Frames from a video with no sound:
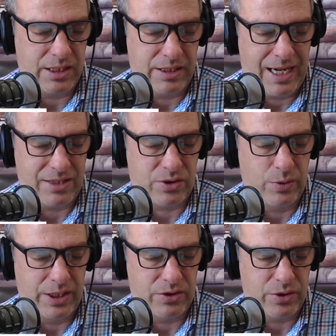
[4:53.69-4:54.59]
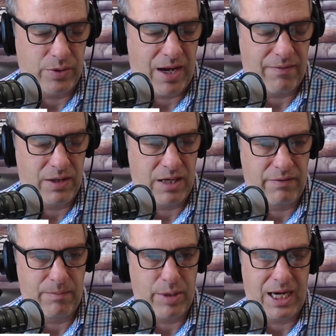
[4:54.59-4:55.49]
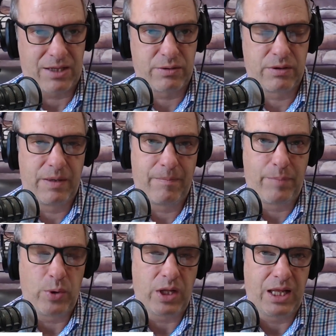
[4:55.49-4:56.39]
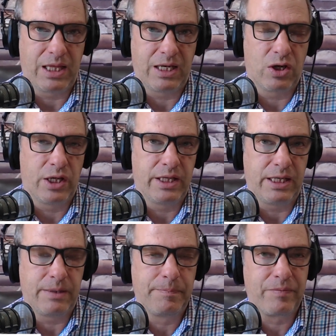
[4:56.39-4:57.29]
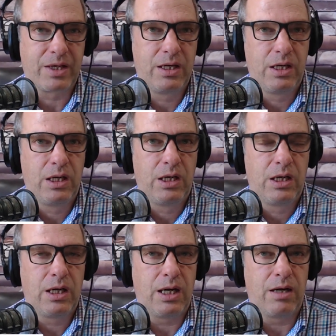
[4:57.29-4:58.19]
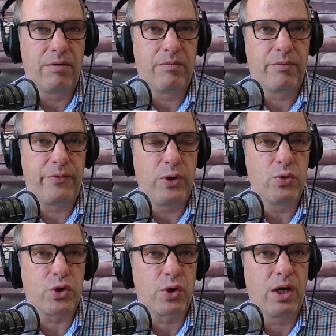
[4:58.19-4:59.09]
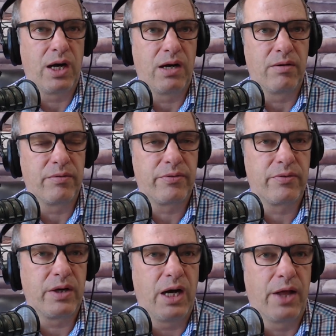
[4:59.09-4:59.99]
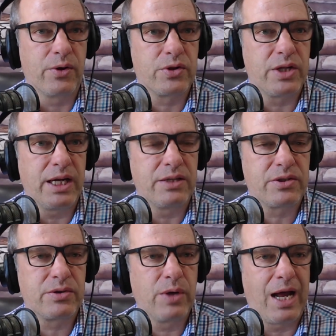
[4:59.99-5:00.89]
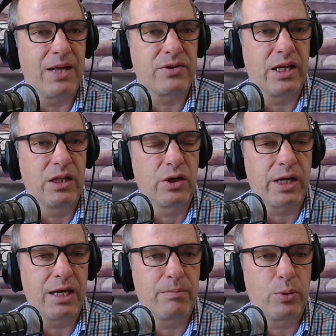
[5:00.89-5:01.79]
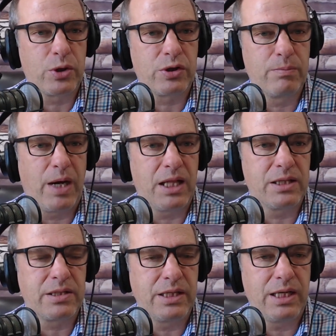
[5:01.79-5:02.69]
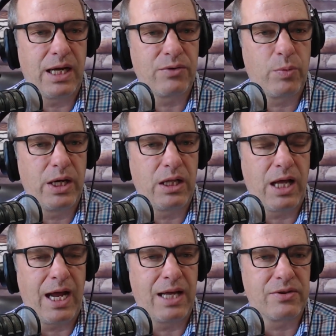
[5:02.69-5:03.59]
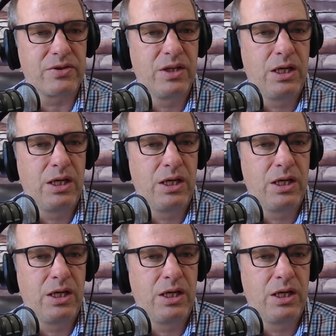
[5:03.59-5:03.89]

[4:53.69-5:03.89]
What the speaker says: And that's going to have a lot of impacts, both, I think, on the future of other states as they look at abortion policy, as well as